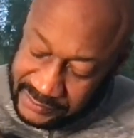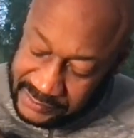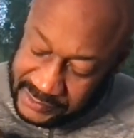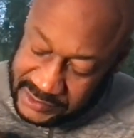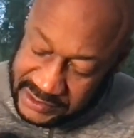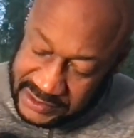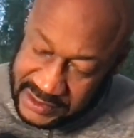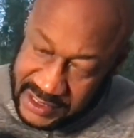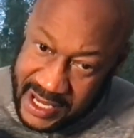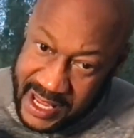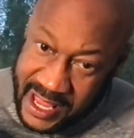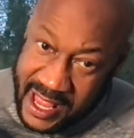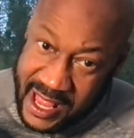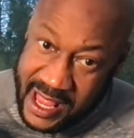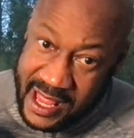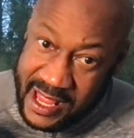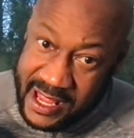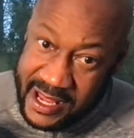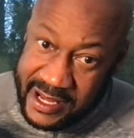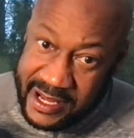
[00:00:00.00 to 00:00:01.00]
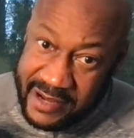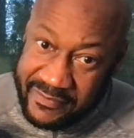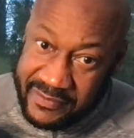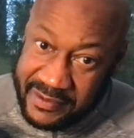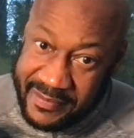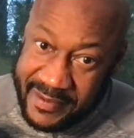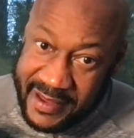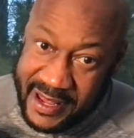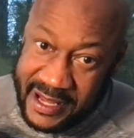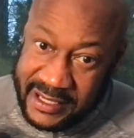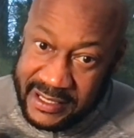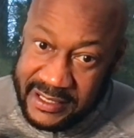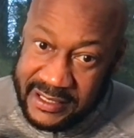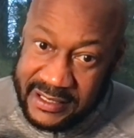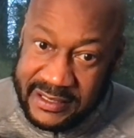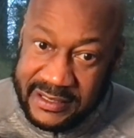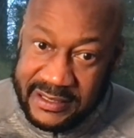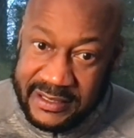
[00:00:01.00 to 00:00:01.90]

Say hi, everybody.